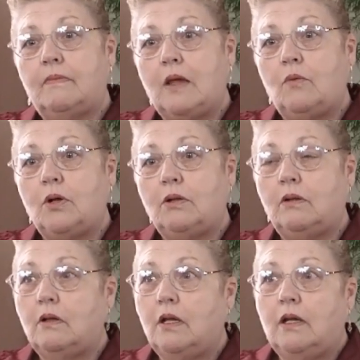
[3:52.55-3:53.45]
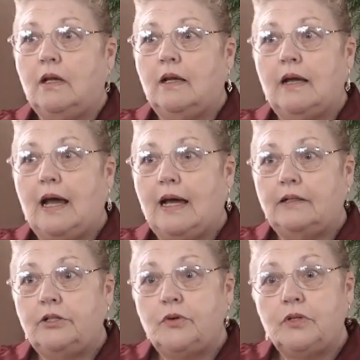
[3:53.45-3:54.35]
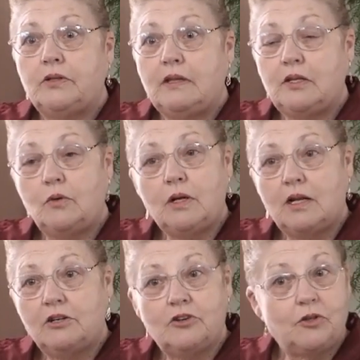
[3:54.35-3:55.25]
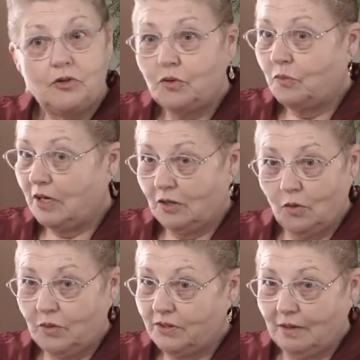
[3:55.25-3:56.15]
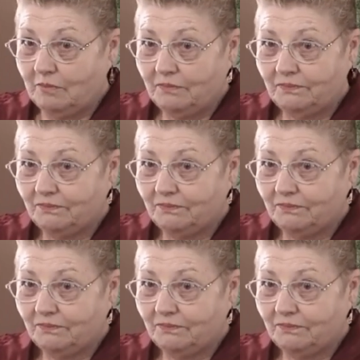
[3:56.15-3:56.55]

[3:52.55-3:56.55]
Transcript: They will honor you, and if they don't honor you, you don't want to go with them.